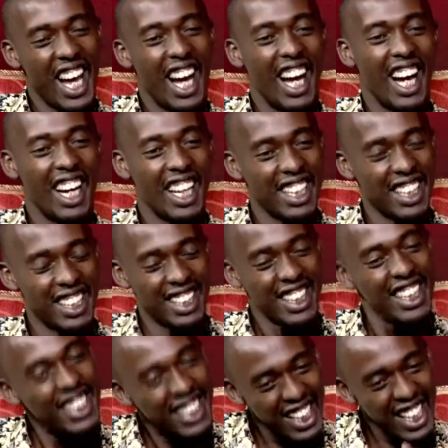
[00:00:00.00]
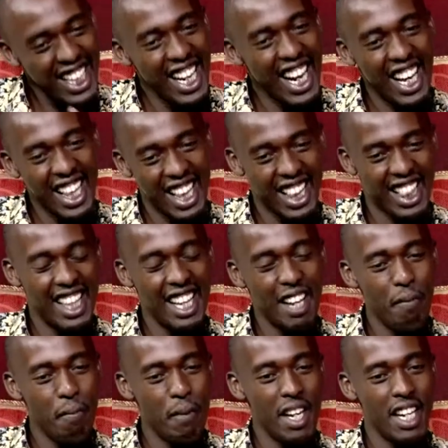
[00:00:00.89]
yeah, this year the
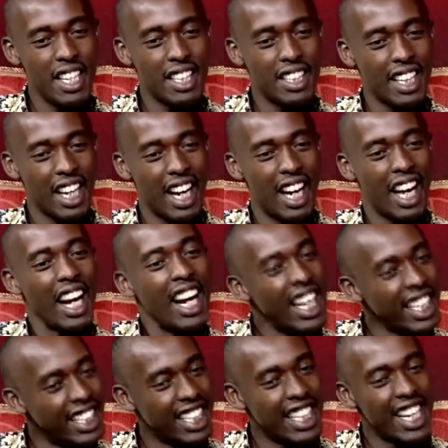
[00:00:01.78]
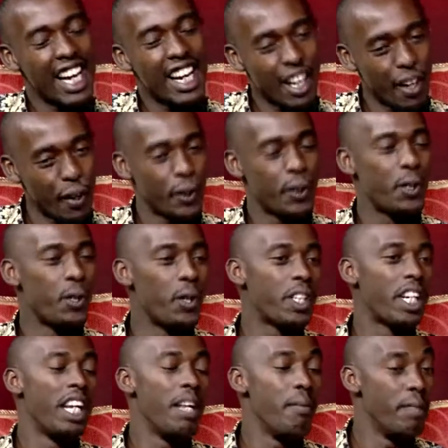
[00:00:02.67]
theme is let hearing loss
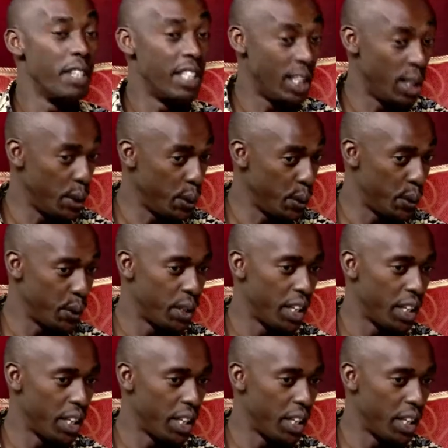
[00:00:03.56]
not limit you,